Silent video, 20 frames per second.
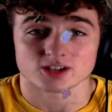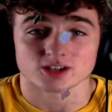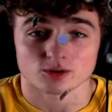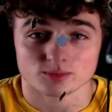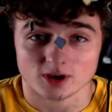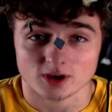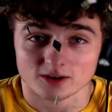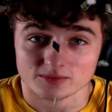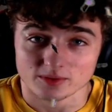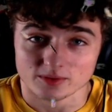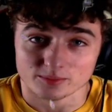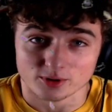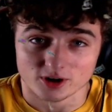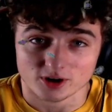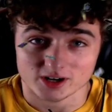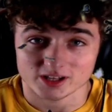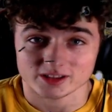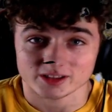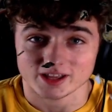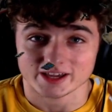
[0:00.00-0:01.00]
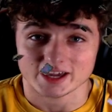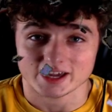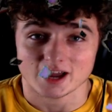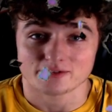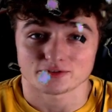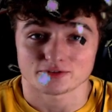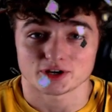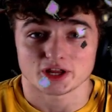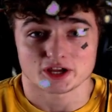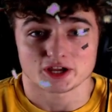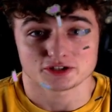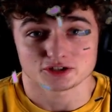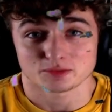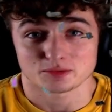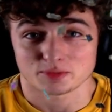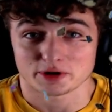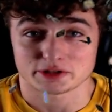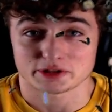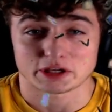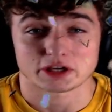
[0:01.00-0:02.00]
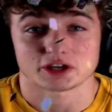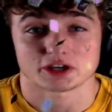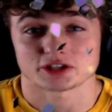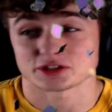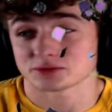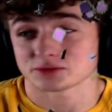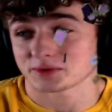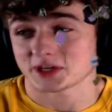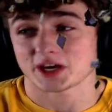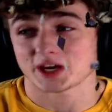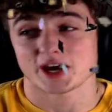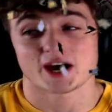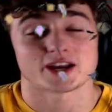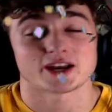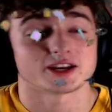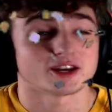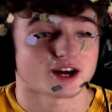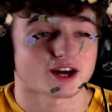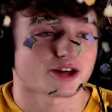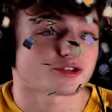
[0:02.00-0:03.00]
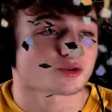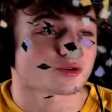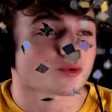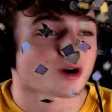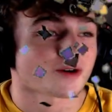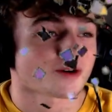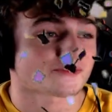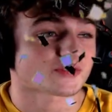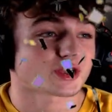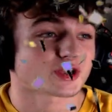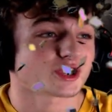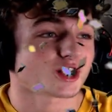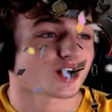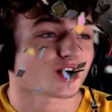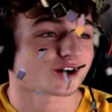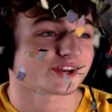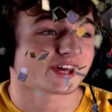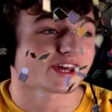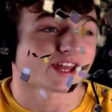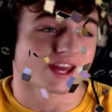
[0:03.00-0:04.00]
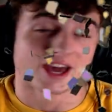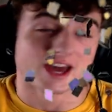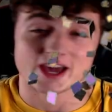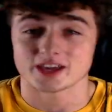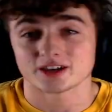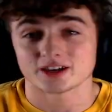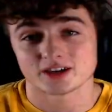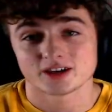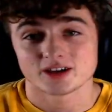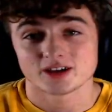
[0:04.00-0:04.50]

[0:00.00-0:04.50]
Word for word: Hope y'all been partying like every day is your birthday, because we got another one for y'all today.